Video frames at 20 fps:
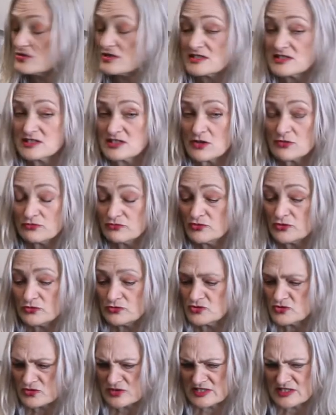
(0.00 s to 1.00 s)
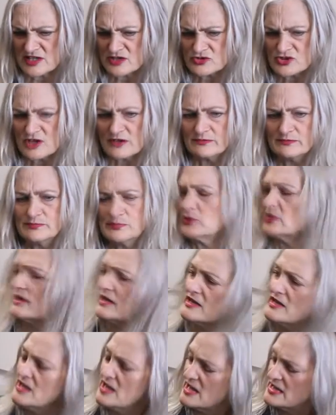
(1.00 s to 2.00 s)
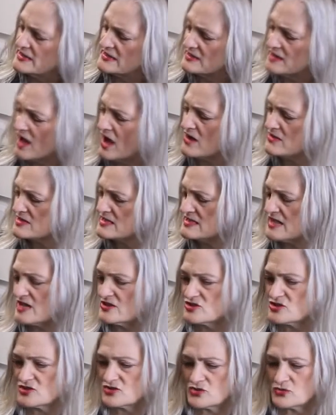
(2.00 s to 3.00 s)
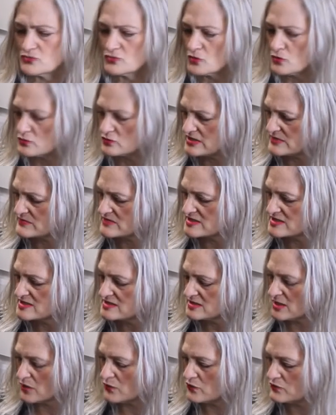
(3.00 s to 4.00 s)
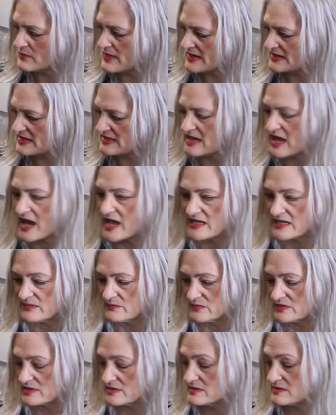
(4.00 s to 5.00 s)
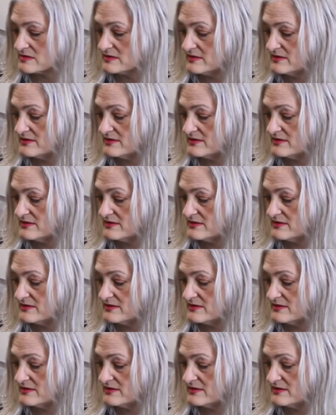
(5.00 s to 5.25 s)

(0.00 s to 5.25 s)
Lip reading: You're so rude. You're such a bully. The last session you called him so many names.